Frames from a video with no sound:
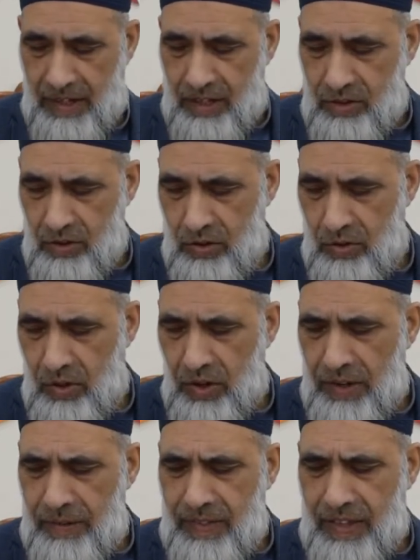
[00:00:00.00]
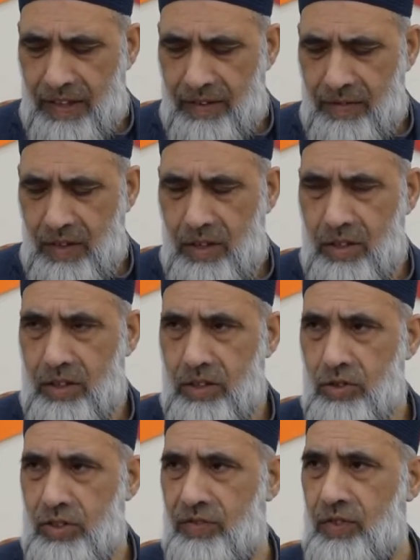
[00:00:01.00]
So
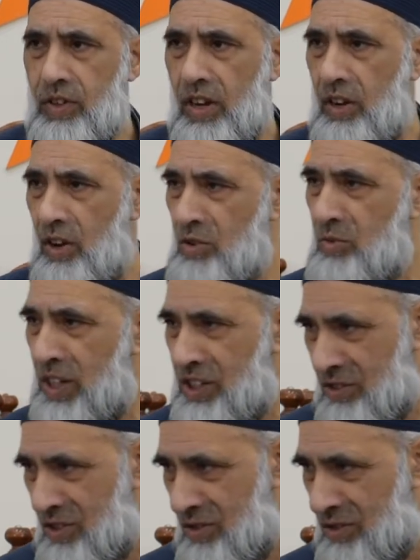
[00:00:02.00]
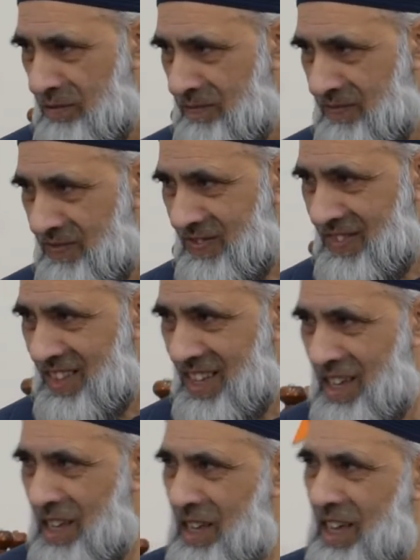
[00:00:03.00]
they've got a long way to go.
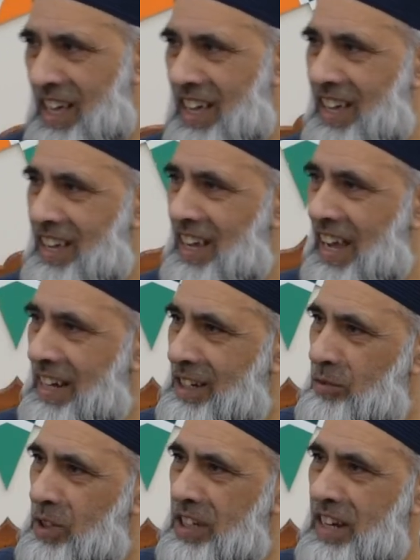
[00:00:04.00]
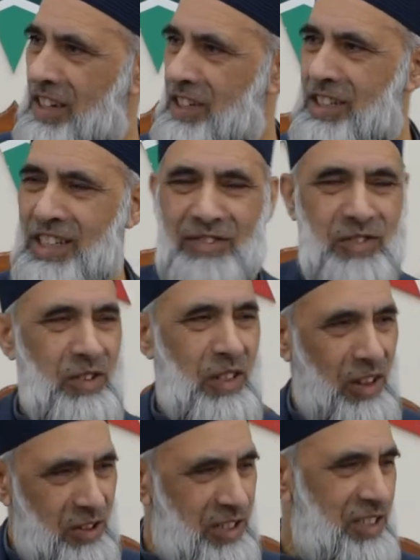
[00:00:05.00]
And we can actually give you
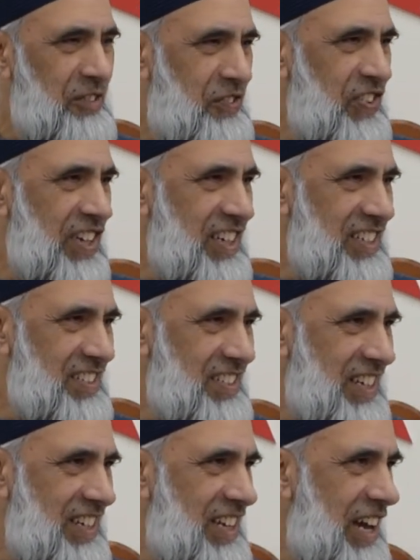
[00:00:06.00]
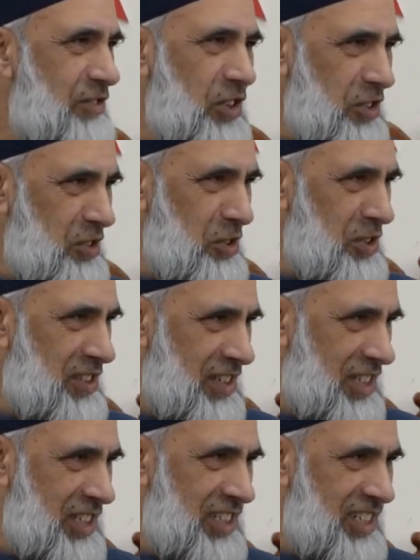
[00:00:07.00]
lots of figures. And I've got those
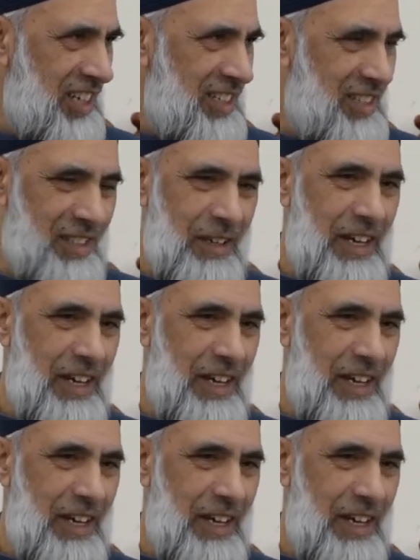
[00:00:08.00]
statistics.